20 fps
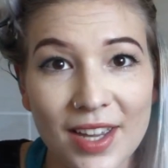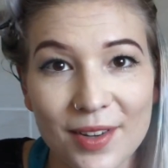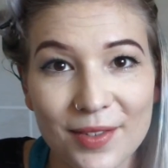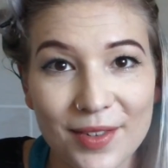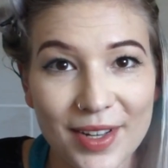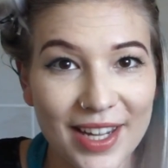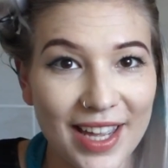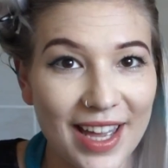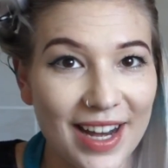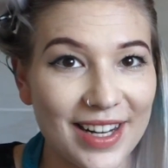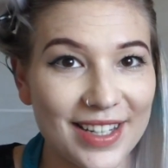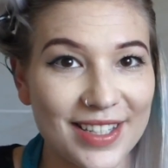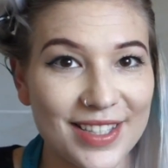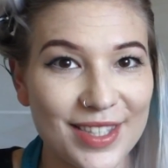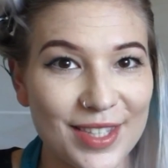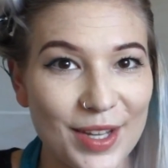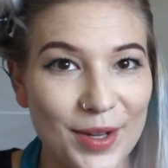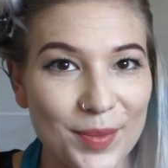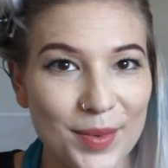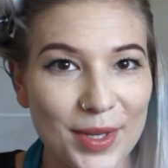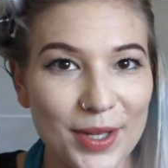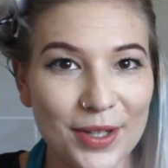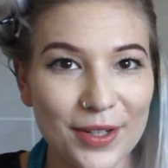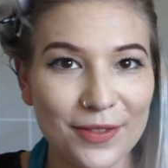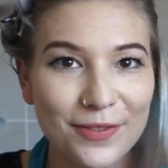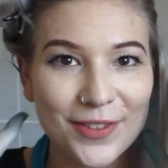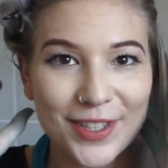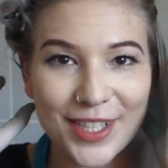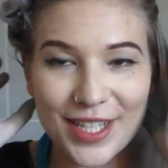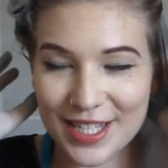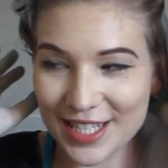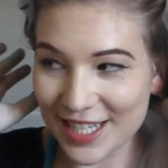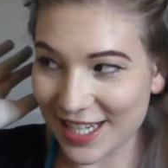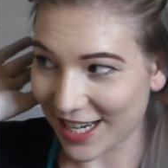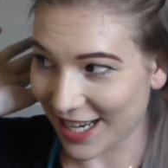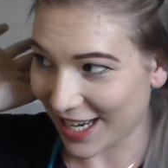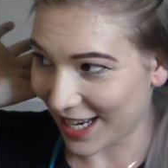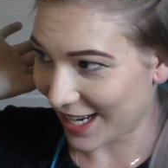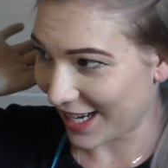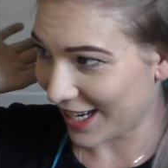We're getting so beautiful
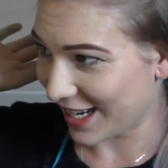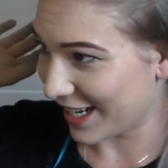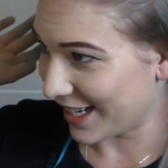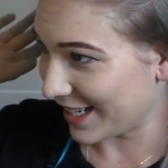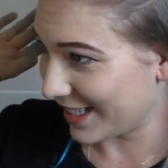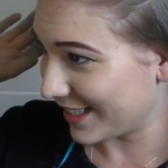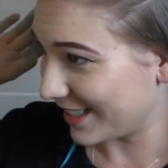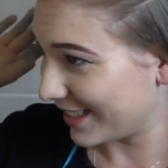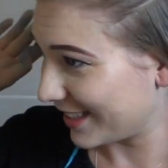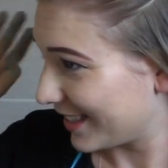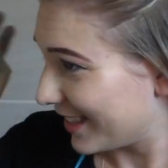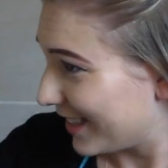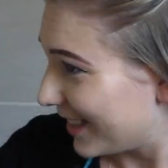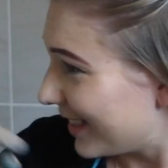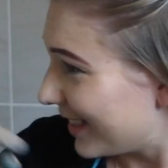today.